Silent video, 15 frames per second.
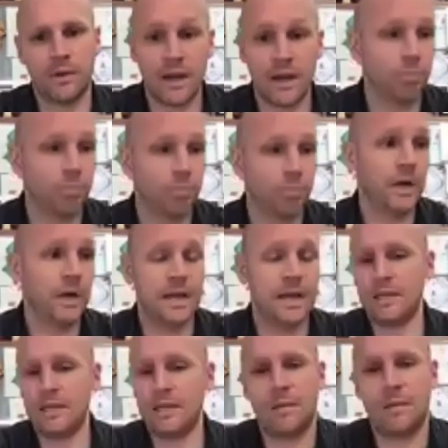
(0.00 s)
They completed
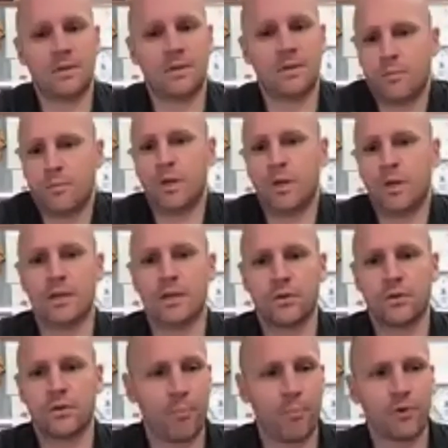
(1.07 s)
18 games in league play, so
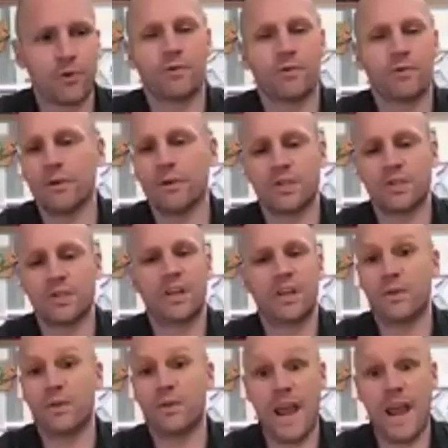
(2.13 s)
that perseverance to stick
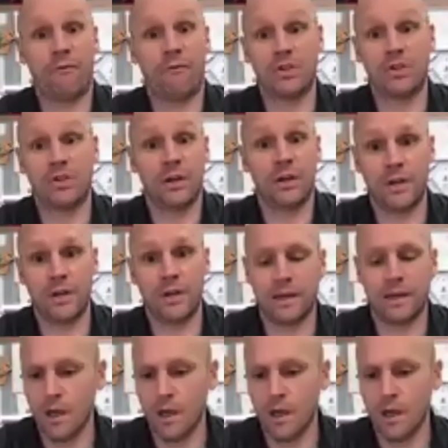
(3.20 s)
with it every single day.